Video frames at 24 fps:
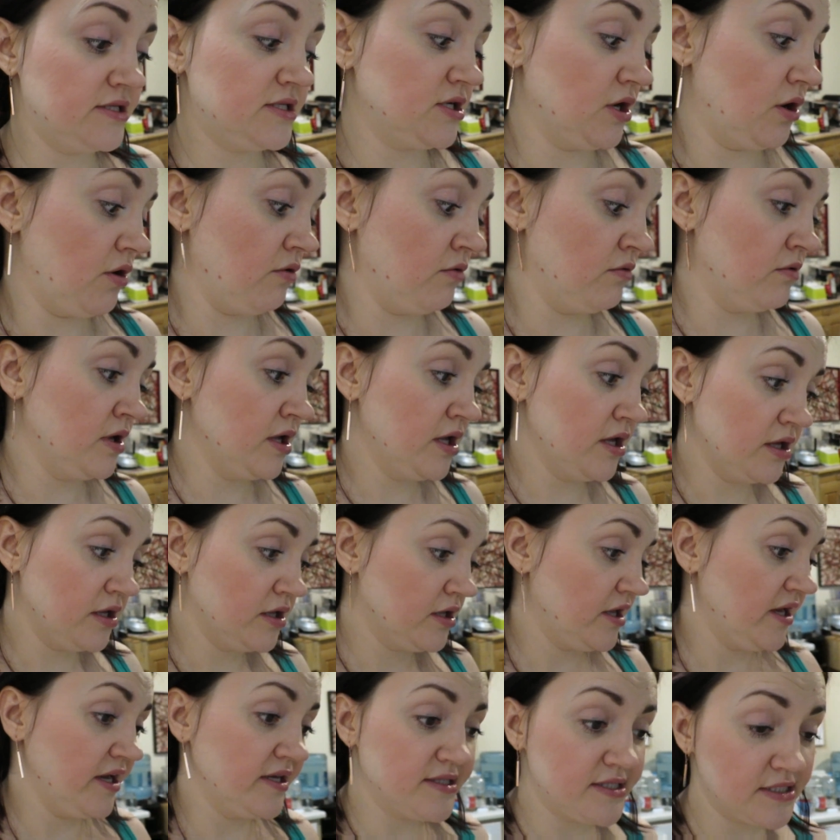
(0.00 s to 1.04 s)
So
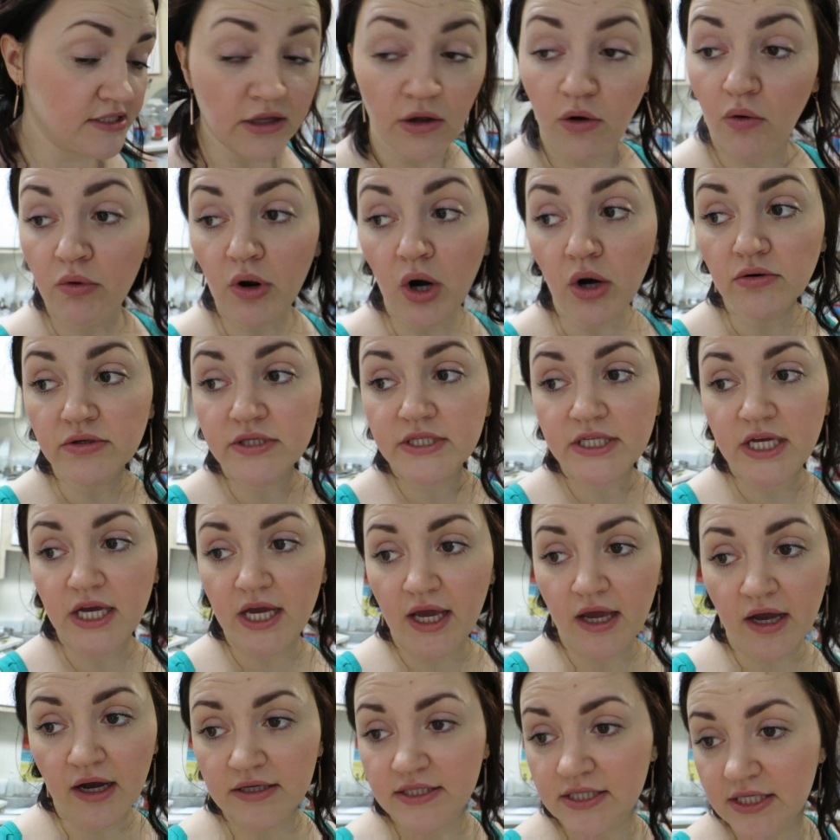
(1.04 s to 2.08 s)
it's still roasting.